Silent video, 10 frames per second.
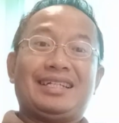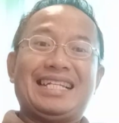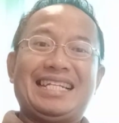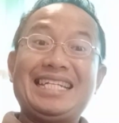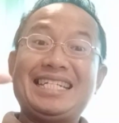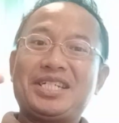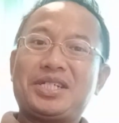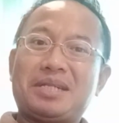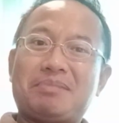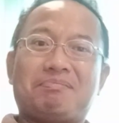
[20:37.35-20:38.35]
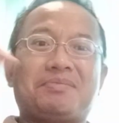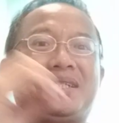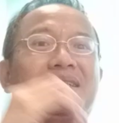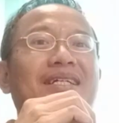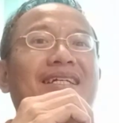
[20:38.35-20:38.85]
leadership,
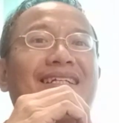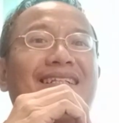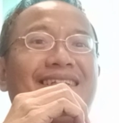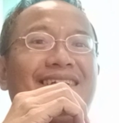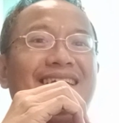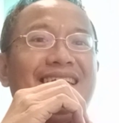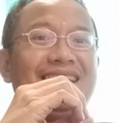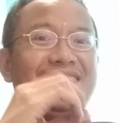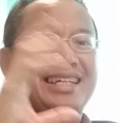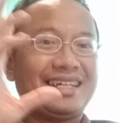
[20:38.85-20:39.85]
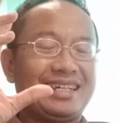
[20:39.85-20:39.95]
okay,